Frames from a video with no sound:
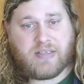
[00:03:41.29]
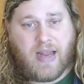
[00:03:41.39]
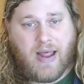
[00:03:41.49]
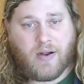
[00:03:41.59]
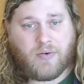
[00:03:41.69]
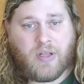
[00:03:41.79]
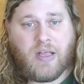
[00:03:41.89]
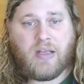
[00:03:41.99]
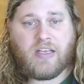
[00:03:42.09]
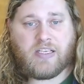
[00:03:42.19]
now
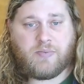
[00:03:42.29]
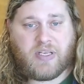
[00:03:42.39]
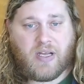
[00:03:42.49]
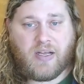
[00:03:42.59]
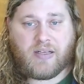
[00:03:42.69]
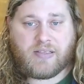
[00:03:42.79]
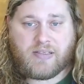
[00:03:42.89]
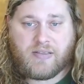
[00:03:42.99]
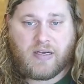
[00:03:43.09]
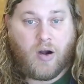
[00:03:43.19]
is because
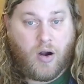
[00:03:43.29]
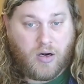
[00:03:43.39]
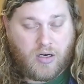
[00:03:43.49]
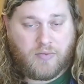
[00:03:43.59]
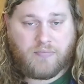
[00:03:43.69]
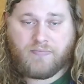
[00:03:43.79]
there are